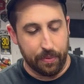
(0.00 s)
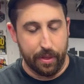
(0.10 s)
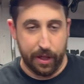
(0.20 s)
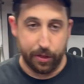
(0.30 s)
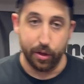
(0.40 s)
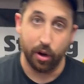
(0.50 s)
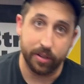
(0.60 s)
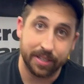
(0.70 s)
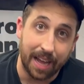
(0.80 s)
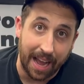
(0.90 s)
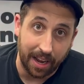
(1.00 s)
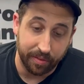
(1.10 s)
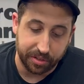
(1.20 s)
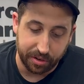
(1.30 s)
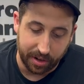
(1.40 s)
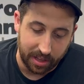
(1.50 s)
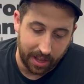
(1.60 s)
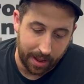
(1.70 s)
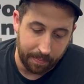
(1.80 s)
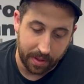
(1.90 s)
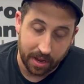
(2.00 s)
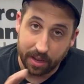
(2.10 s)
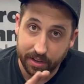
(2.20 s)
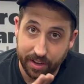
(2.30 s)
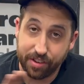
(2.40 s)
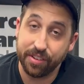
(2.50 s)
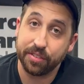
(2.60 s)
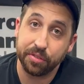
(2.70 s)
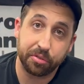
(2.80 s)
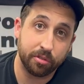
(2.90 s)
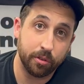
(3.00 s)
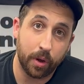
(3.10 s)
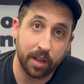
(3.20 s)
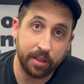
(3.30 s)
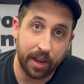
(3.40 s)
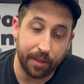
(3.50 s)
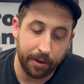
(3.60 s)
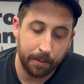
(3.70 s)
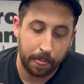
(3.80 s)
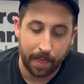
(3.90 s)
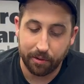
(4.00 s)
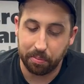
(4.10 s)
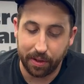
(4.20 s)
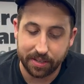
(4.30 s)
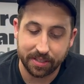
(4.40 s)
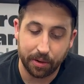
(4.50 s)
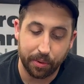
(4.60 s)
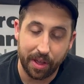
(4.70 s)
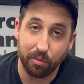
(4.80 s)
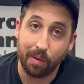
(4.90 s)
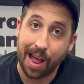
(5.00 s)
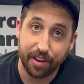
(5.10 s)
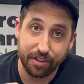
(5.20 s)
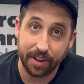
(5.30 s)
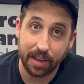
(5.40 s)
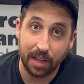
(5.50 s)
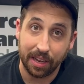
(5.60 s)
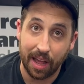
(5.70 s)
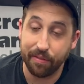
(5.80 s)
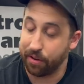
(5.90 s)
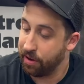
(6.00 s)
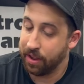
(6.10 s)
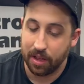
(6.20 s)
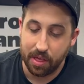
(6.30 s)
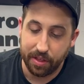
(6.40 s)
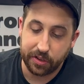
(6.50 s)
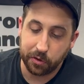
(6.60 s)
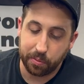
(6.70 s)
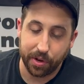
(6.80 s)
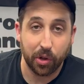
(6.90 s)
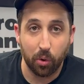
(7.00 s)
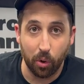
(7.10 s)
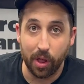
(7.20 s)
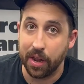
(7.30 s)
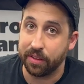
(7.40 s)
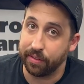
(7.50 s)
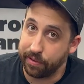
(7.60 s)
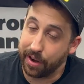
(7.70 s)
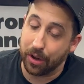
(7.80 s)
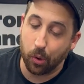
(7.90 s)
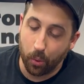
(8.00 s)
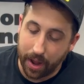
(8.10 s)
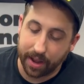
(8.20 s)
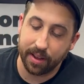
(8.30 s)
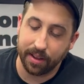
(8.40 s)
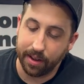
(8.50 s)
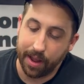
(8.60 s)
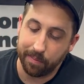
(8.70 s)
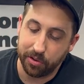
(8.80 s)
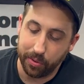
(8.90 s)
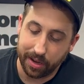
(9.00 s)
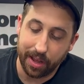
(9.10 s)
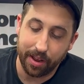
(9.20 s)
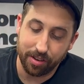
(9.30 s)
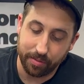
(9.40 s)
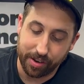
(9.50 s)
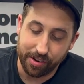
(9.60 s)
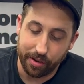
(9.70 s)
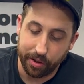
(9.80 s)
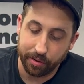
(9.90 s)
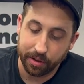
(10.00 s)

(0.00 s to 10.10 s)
The third style of Inserta clamp ditches the screw altogether and replaces it with a ratcheting lever. This is pretty cool, and it's a very quick clamp to engage. Let me show you.